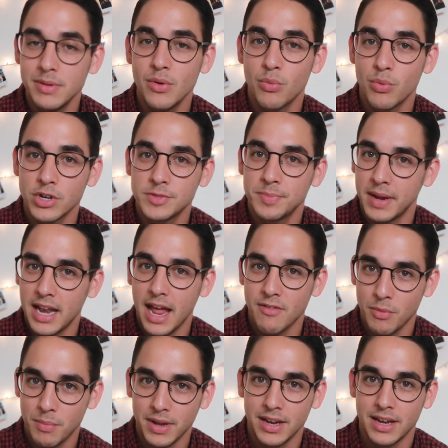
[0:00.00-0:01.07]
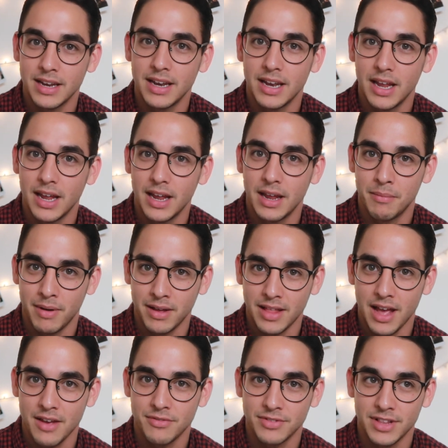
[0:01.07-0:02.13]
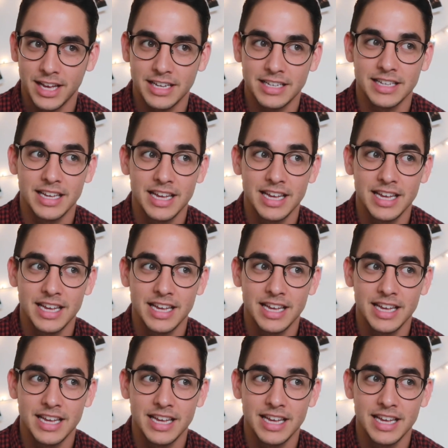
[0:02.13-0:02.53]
the worst pain I've ever been in my life. Like,